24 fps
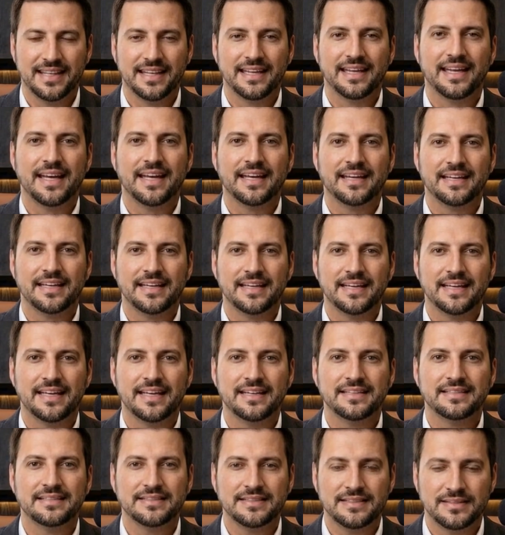In
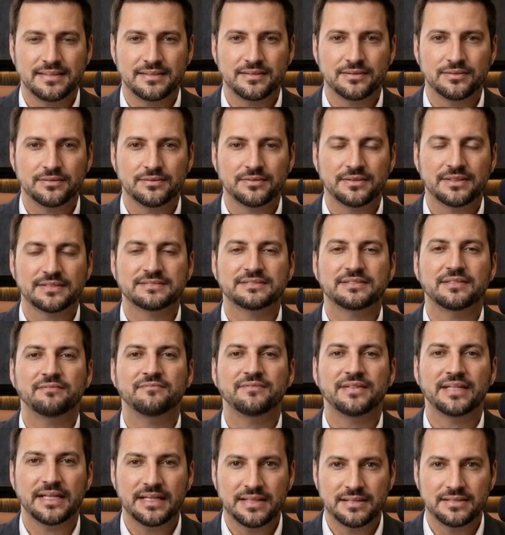NNN deals, it's
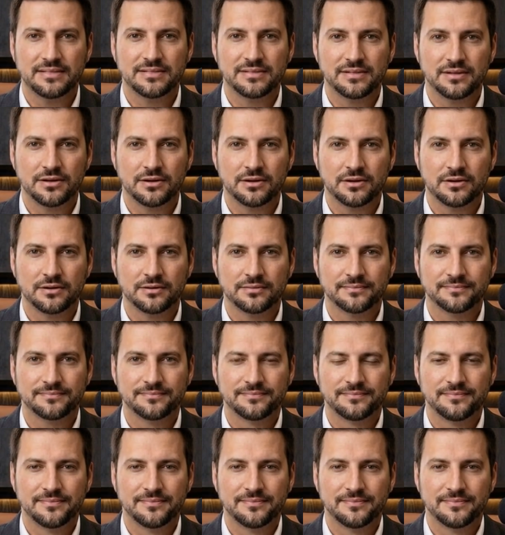even easier